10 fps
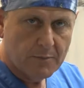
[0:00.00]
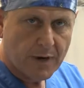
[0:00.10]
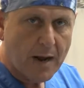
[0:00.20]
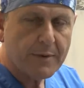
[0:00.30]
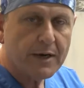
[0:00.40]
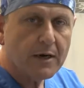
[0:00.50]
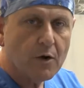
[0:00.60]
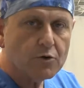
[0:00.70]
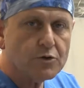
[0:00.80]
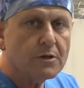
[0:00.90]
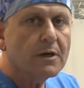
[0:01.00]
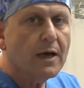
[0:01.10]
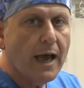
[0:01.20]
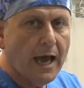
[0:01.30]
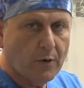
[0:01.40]
primarily closed
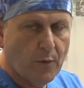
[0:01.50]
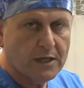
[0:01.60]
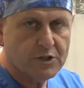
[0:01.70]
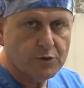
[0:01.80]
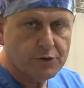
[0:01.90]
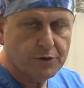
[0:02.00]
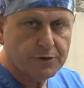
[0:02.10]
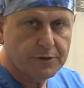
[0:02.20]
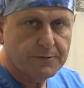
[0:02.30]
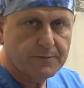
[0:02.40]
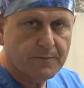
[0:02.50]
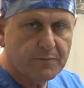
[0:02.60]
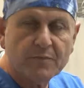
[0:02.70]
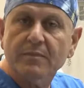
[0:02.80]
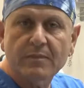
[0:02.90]
and well sutured.
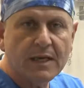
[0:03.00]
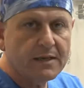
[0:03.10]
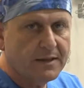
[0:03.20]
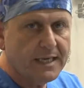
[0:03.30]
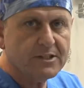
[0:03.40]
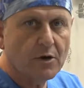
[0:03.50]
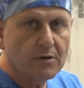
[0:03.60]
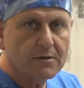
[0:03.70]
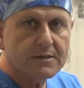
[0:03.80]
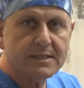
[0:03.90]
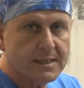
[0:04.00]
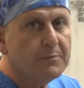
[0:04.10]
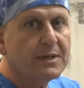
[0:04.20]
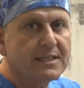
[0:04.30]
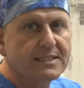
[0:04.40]
That's all,
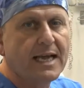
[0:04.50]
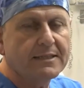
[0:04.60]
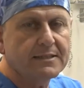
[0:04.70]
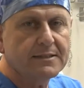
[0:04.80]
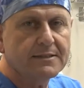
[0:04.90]
simple as that.